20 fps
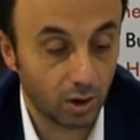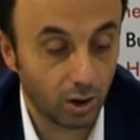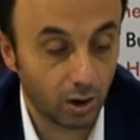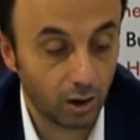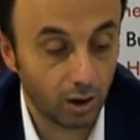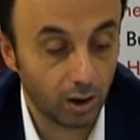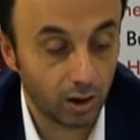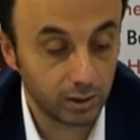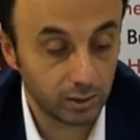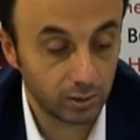
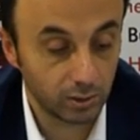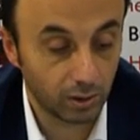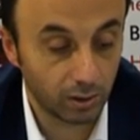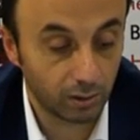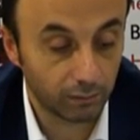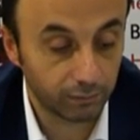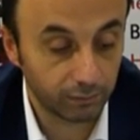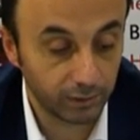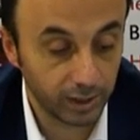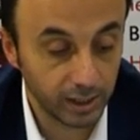and the
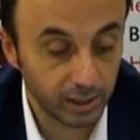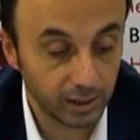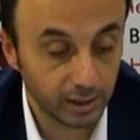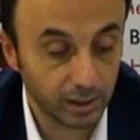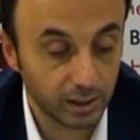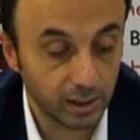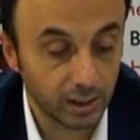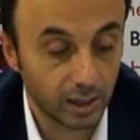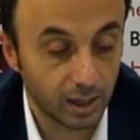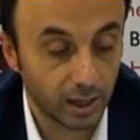offering,
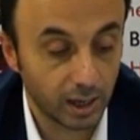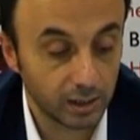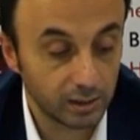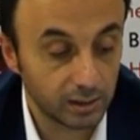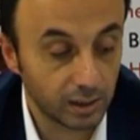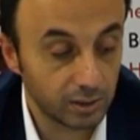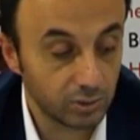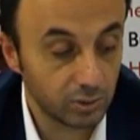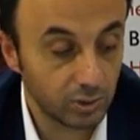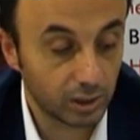and
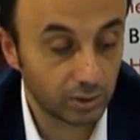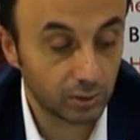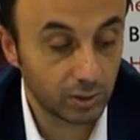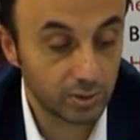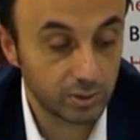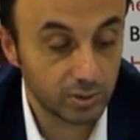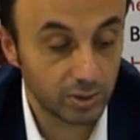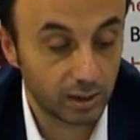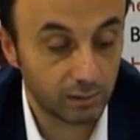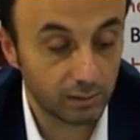then you are going
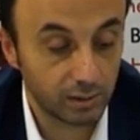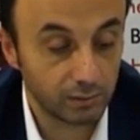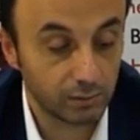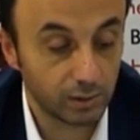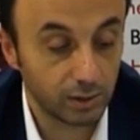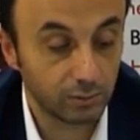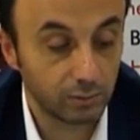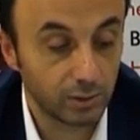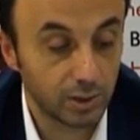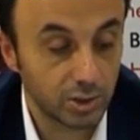to have
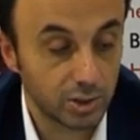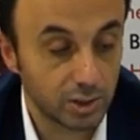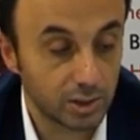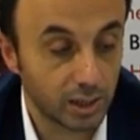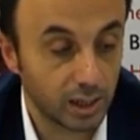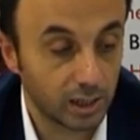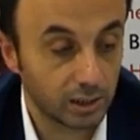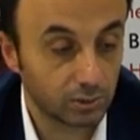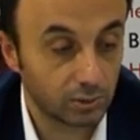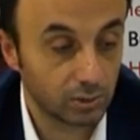evaluation
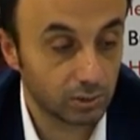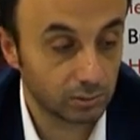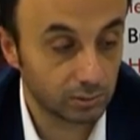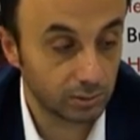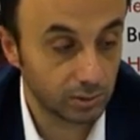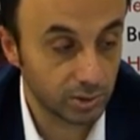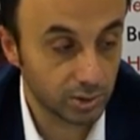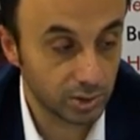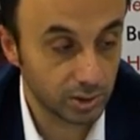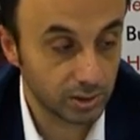and
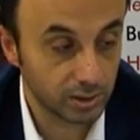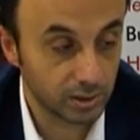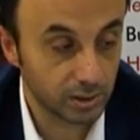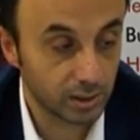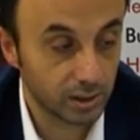conclusion.